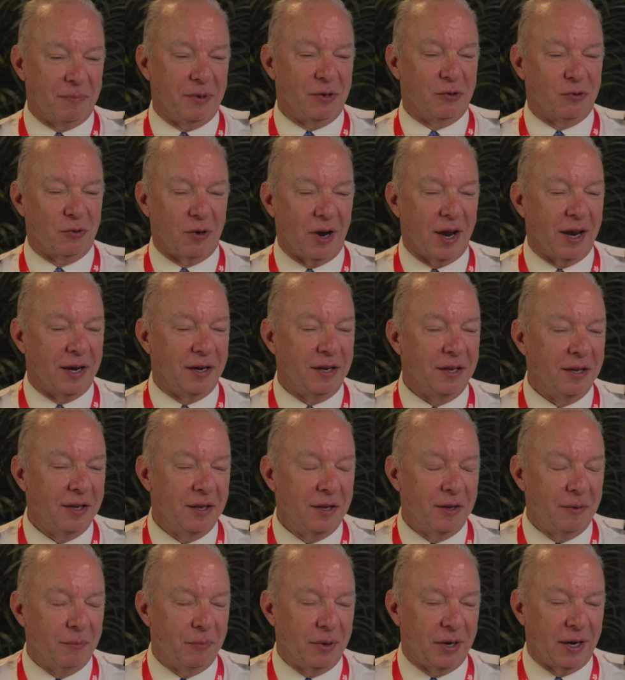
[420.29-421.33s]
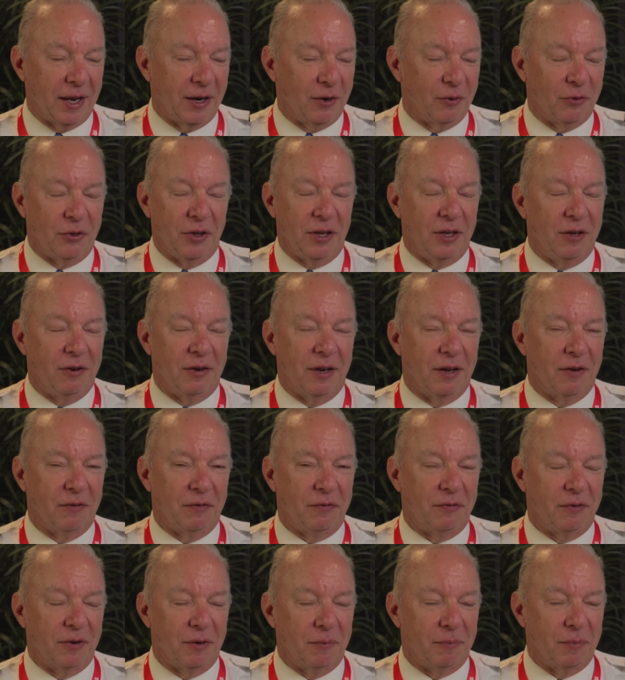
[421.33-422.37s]
been tried, but I don't think you'd
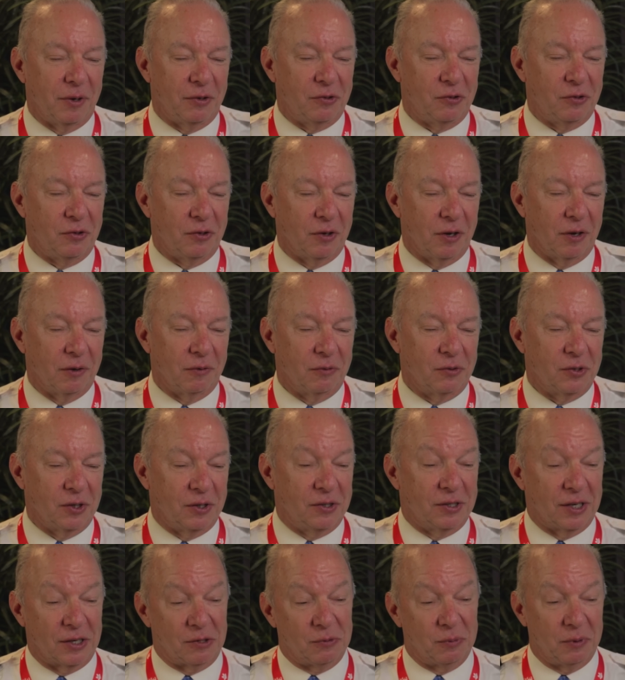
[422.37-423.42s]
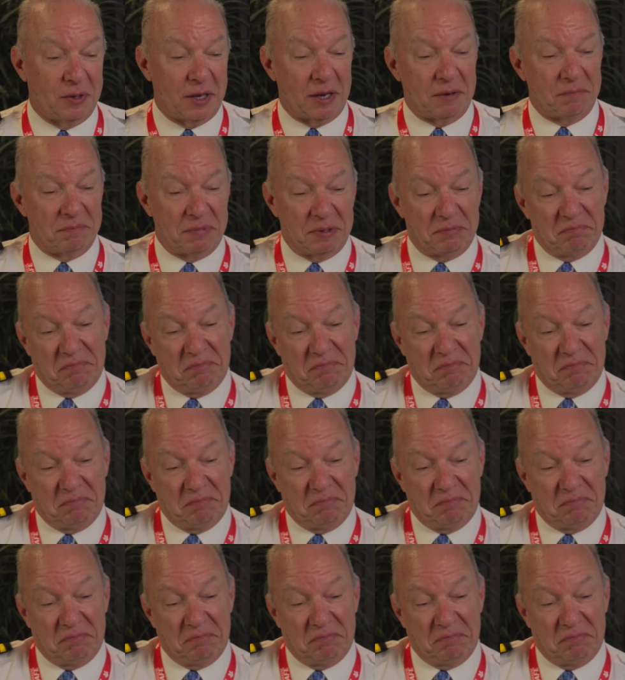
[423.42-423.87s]
have uh, much uh, success with that. But